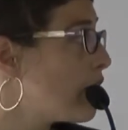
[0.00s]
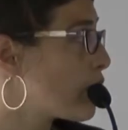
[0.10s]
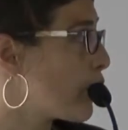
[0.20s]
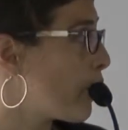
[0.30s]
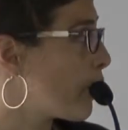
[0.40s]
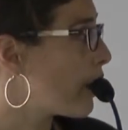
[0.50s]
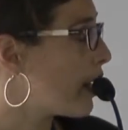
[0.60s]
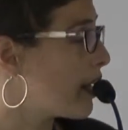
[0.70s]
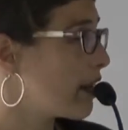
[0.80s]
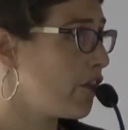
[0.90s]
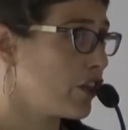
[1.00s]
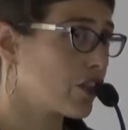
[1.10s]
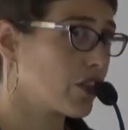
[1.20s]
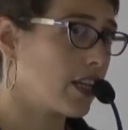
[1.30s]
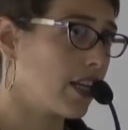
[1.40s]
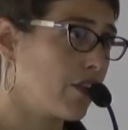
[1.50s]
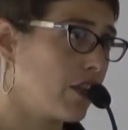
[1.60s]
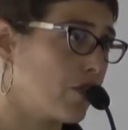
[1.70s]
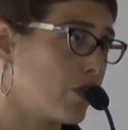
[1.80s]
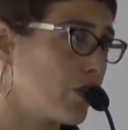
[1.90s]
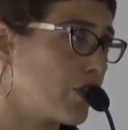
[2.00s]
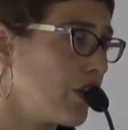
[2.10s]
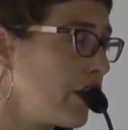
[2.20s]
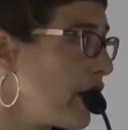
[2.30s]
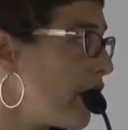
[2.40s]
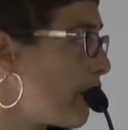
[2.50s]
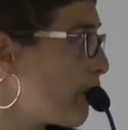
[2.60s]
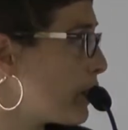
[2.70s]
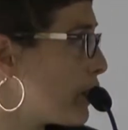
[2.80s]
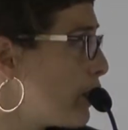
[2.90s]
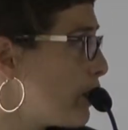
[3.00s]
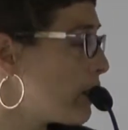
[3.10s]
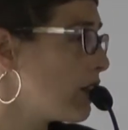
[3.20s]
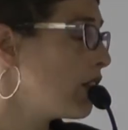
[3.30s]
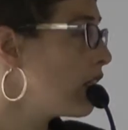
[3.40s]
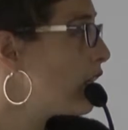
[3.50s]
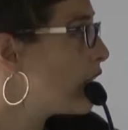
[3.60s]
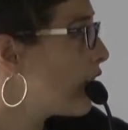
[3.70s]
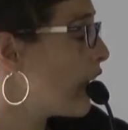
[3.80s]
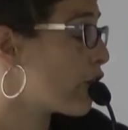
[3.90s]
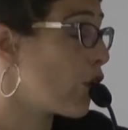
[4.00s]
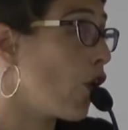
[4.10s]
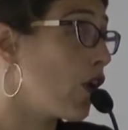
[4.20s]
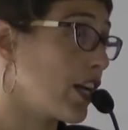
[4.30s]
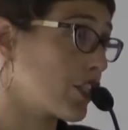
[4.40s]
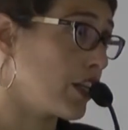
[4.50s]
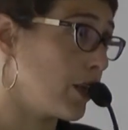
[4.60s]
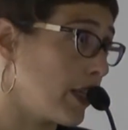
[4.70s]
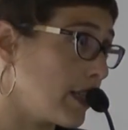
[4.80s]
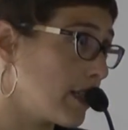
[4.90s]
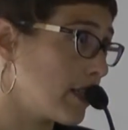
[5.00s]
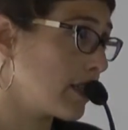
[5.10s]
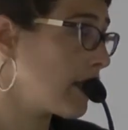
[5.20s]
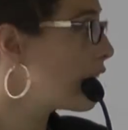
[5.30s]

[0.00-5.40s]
So the features that I introduced earlier was used for all action units.